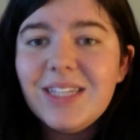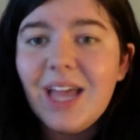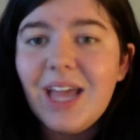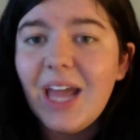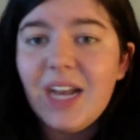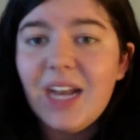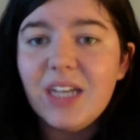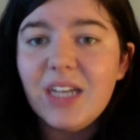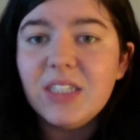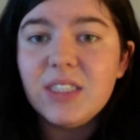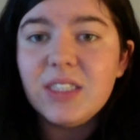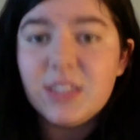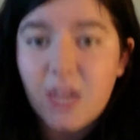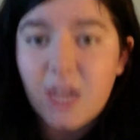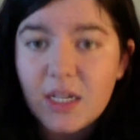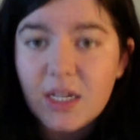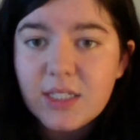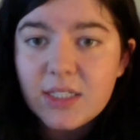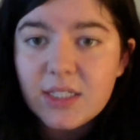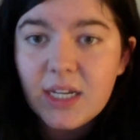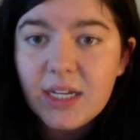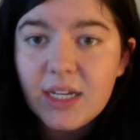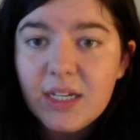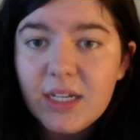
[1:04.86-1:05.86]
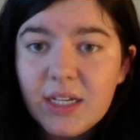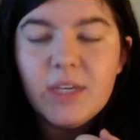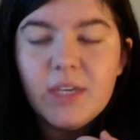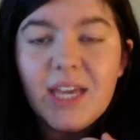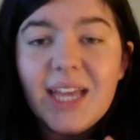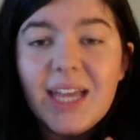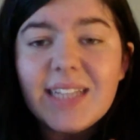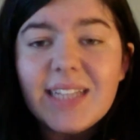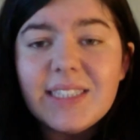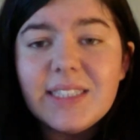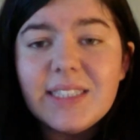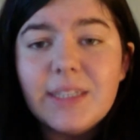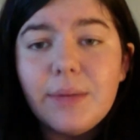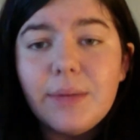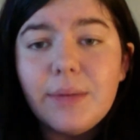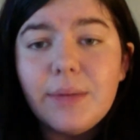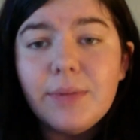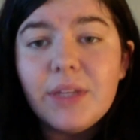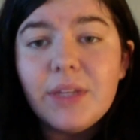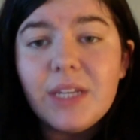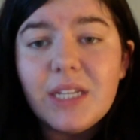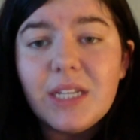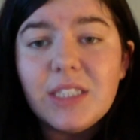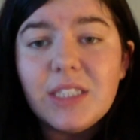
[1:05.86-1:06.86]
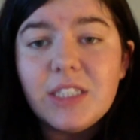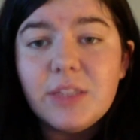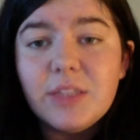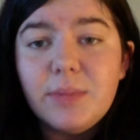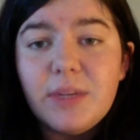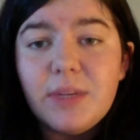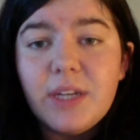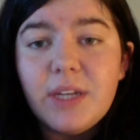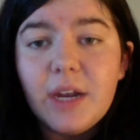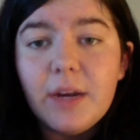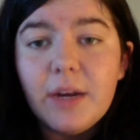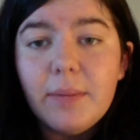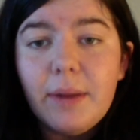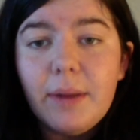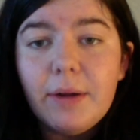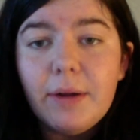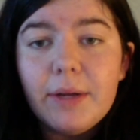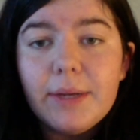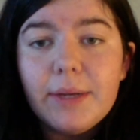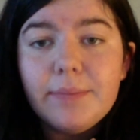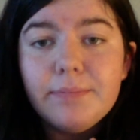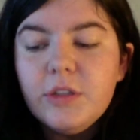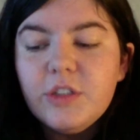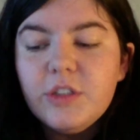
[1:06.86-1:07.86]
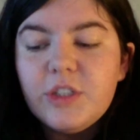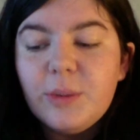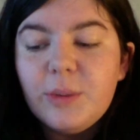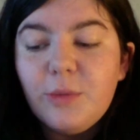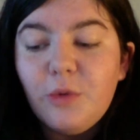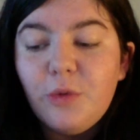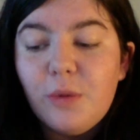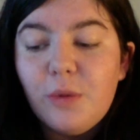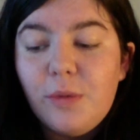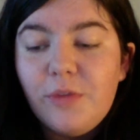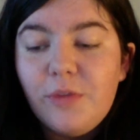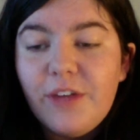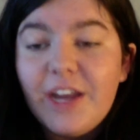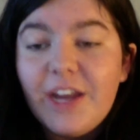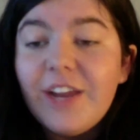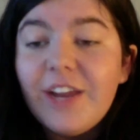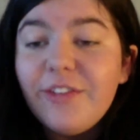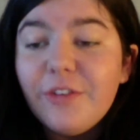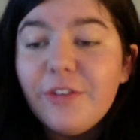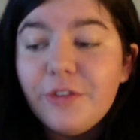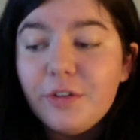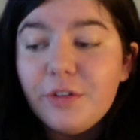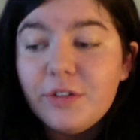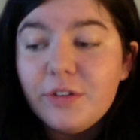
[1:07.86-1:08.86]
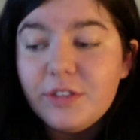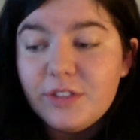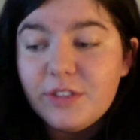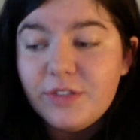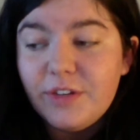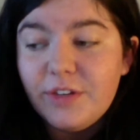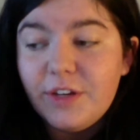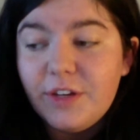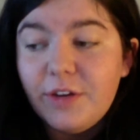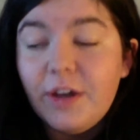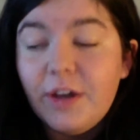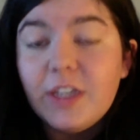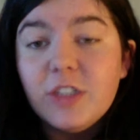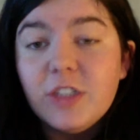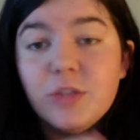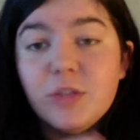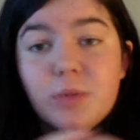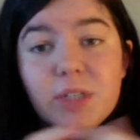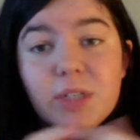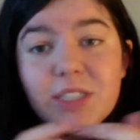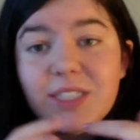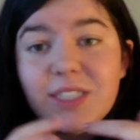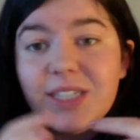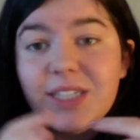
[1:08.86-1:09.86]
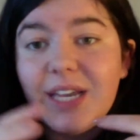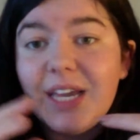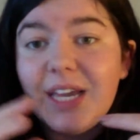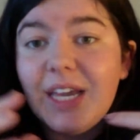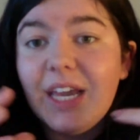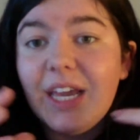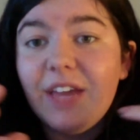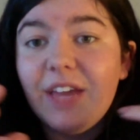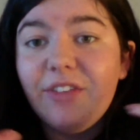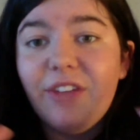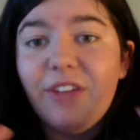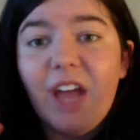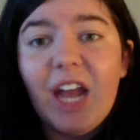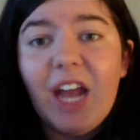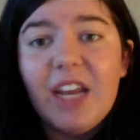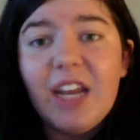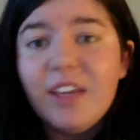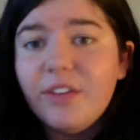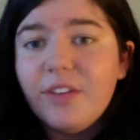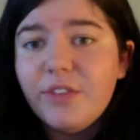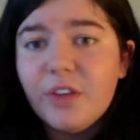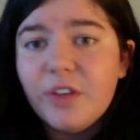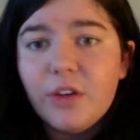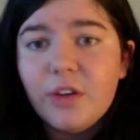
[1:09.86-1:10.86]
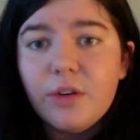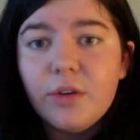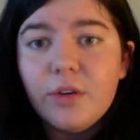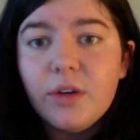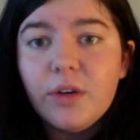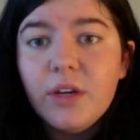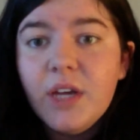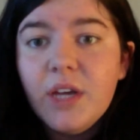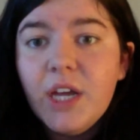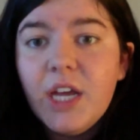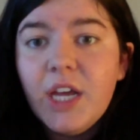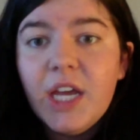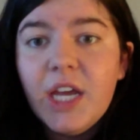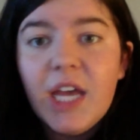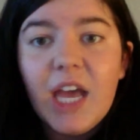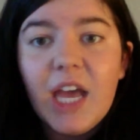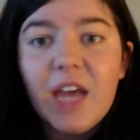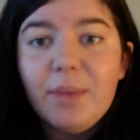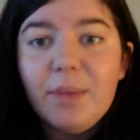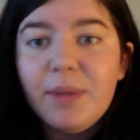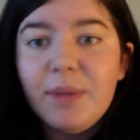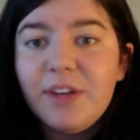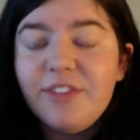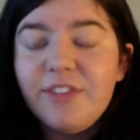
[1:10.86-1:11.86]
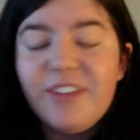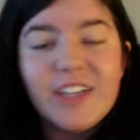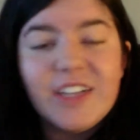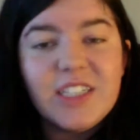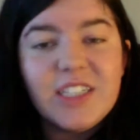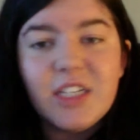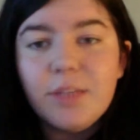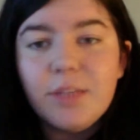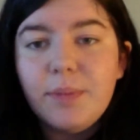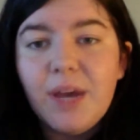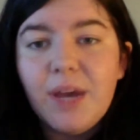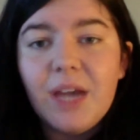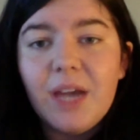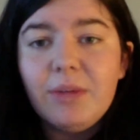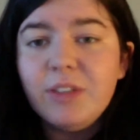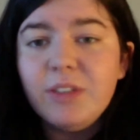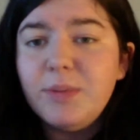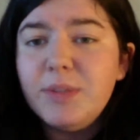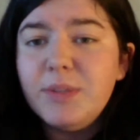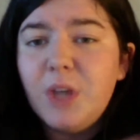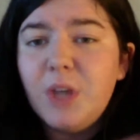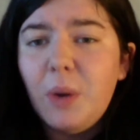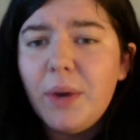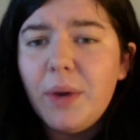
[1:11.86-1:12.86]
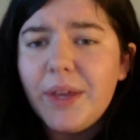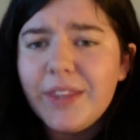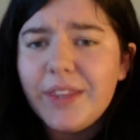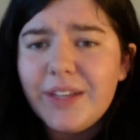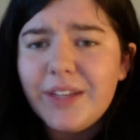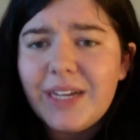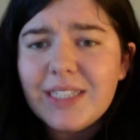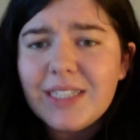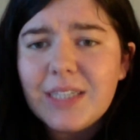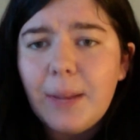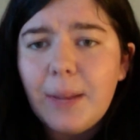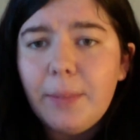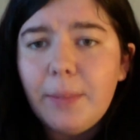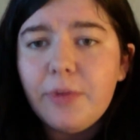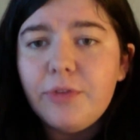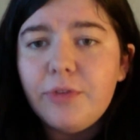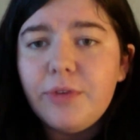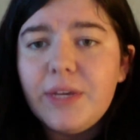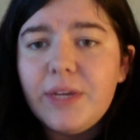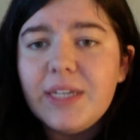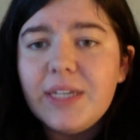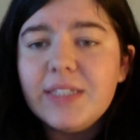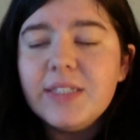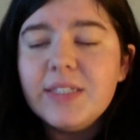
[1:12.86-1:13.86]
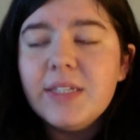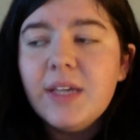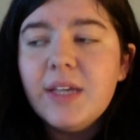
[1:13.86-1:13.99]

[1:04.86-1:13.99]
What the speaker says: and disgusting, and something needs to be done about it. So before we move any further in this video, I just want to say if any of you have been affected by what's been going on the last couple of weeks,